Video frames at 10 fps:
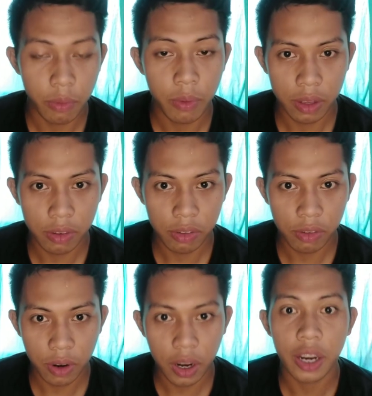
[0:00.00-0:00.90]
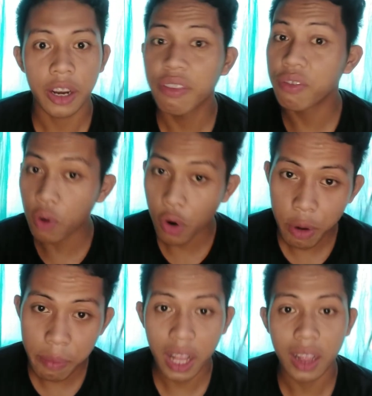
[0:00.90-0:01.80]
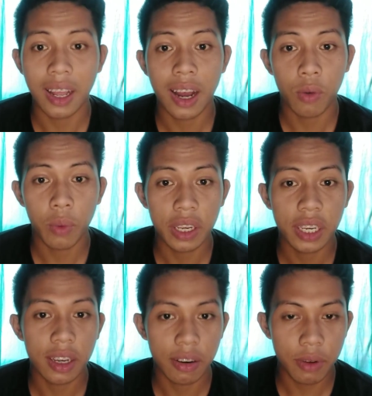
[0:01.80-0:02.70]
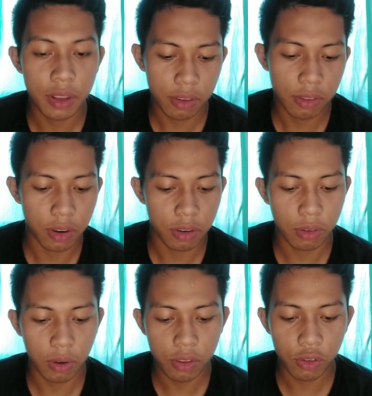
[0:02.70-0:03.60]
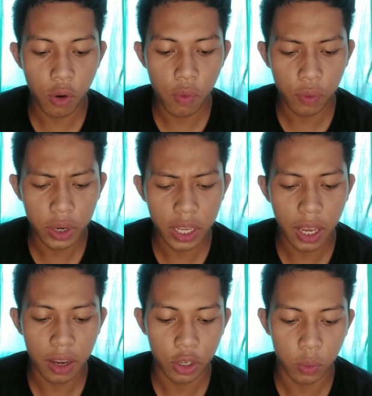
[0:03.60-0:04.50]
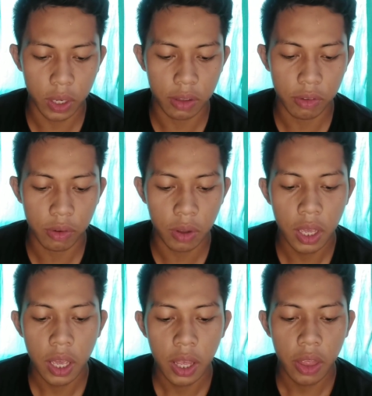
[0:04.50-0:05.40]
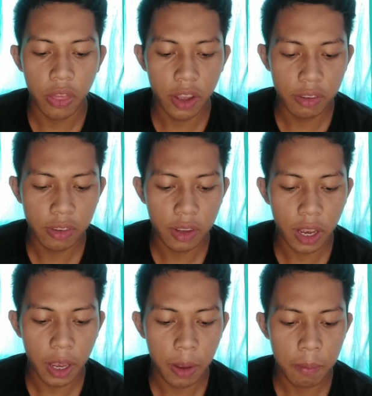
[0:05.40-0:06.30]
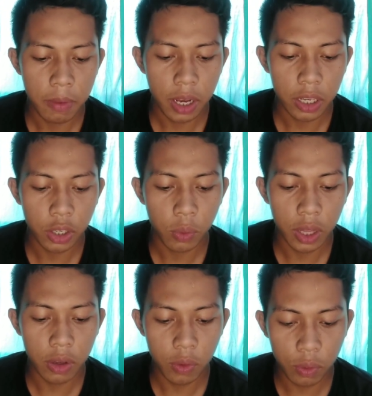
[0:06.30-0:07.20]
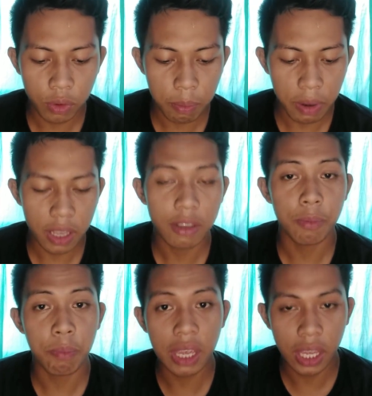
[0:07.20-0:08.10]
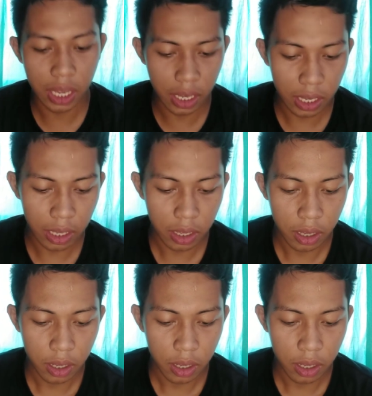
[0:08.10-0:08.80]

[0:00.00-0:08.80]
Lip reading: register, the formal language register. So let's go for the casual. So this time, casual used by speaking